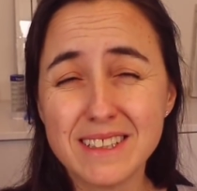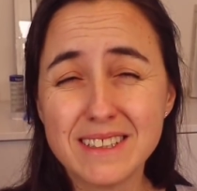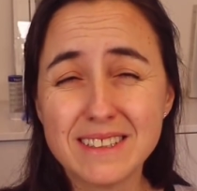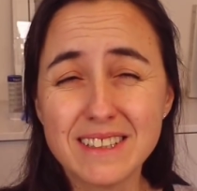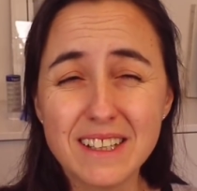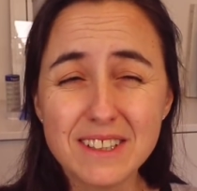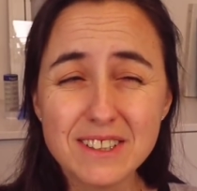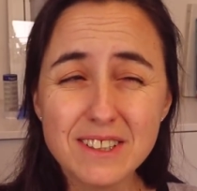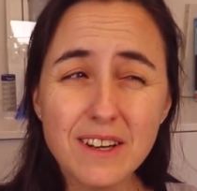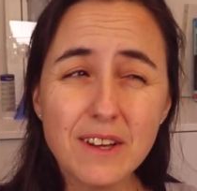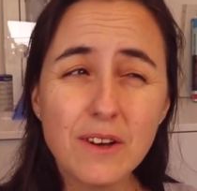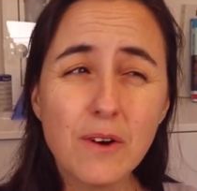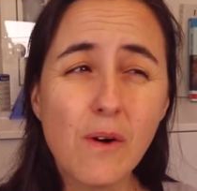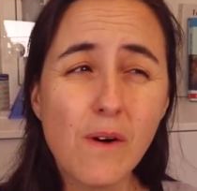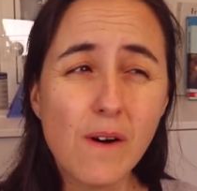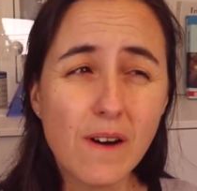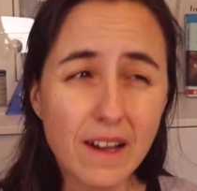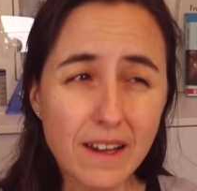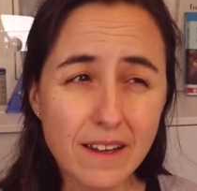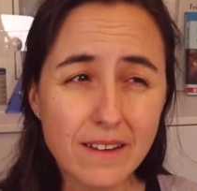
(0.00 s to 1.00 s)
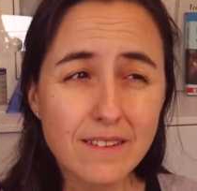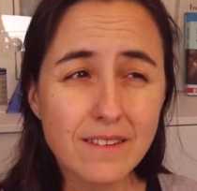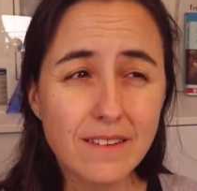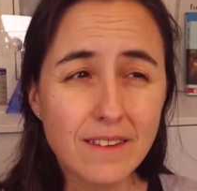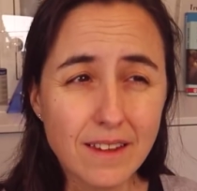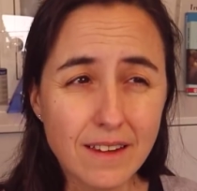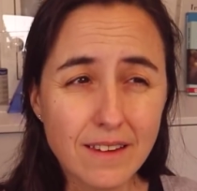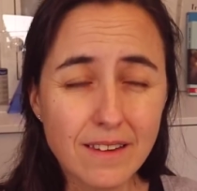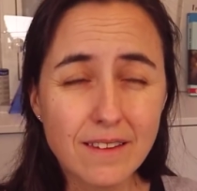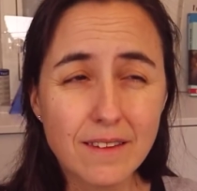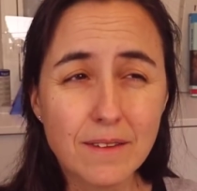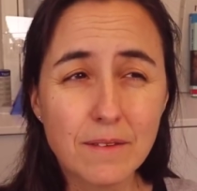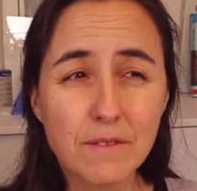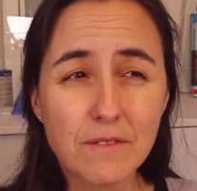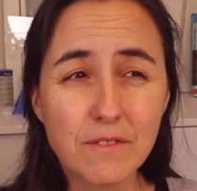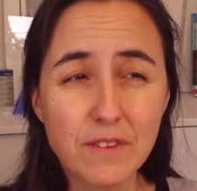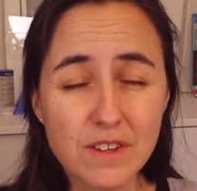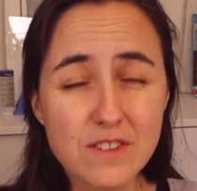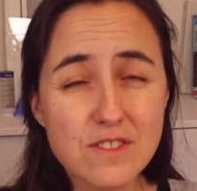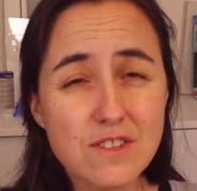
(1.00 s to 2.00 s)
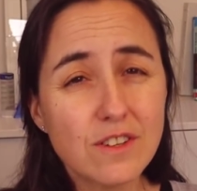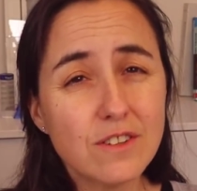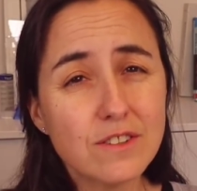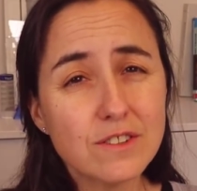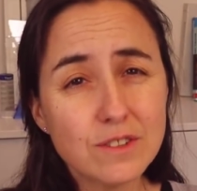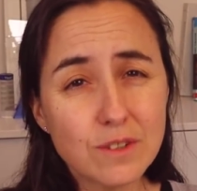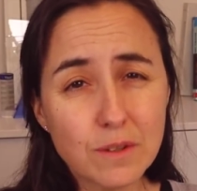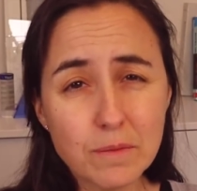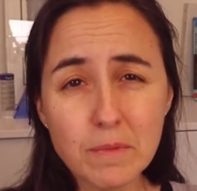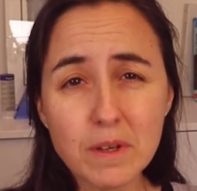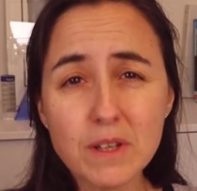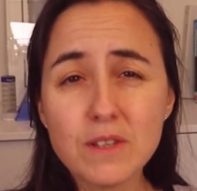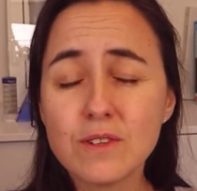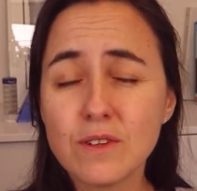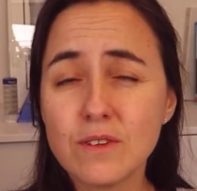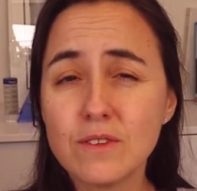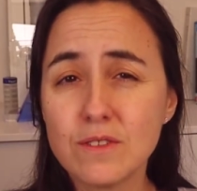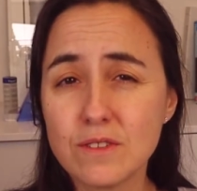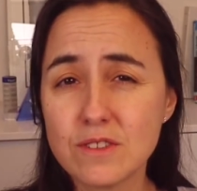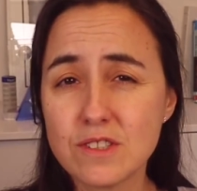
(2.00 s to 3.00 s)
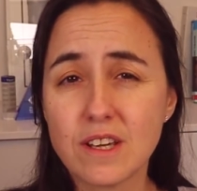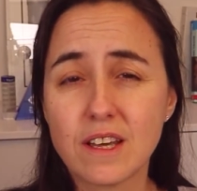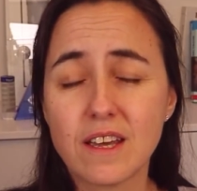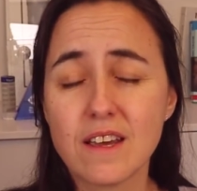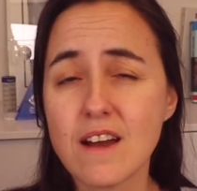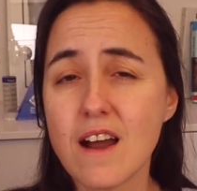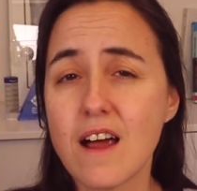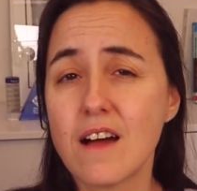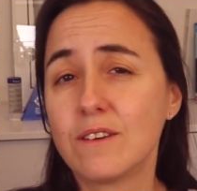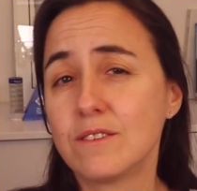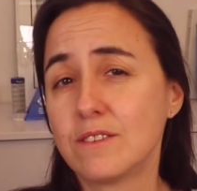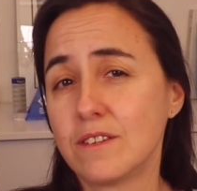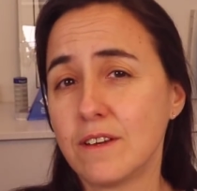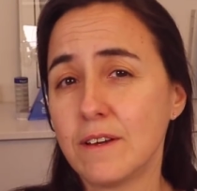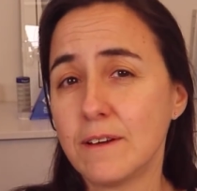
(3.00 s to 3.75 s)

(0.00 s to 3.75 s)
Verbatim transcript: It's actually quite a neat feature, so make sure you check it out.